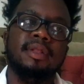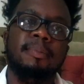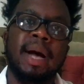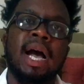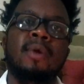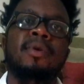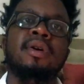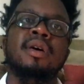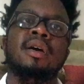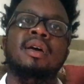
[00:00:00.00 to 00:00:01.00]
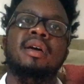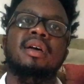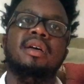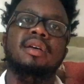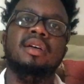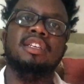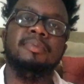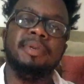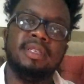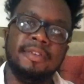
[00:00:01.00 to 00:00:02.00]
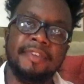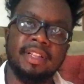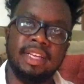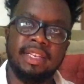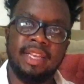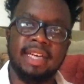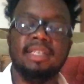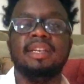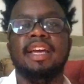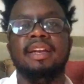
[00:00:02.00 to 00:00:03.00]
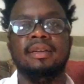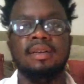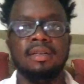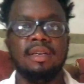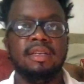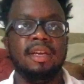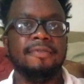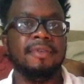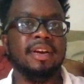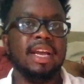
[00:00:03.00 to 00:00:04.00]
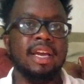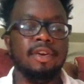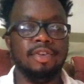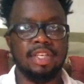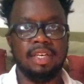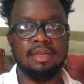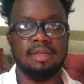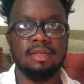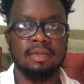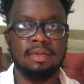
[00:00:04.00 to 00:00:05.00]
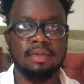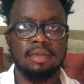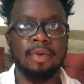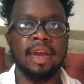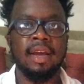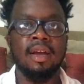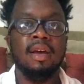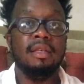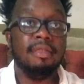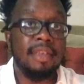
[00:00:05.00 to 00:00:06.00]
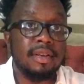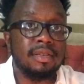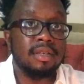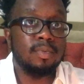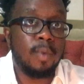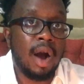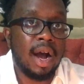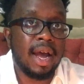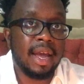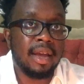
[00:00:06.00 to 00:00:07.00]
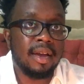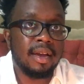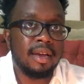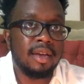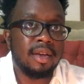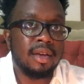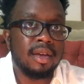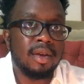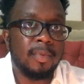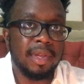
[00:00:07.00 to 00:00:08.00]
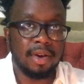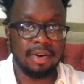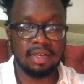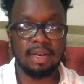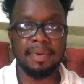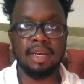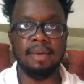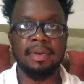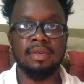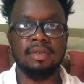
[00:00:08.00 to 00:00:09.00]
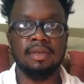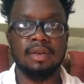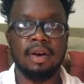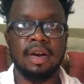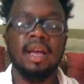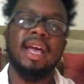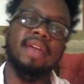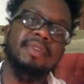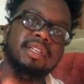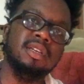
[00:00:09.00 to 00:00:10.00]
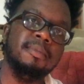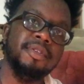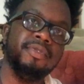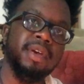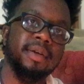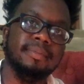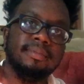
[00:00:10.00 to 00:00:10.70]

The power is specifically designated to different energies. Okay, this is why we learn to summon demons. All right, and reason number 3,